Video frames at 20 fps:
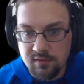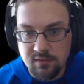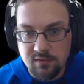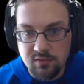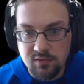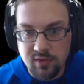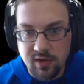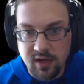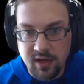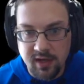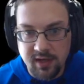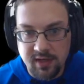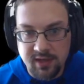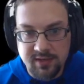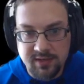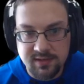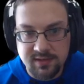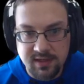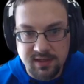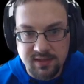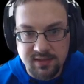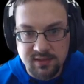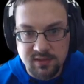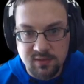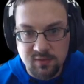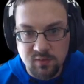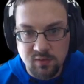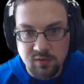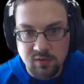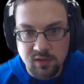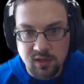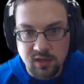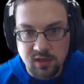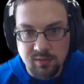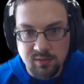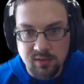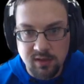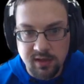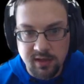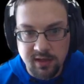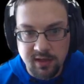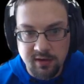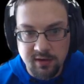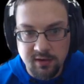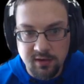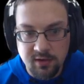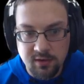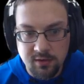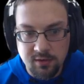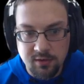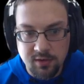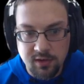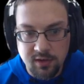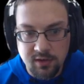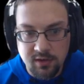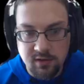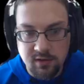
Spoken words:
dragons as a warlock player, you're in.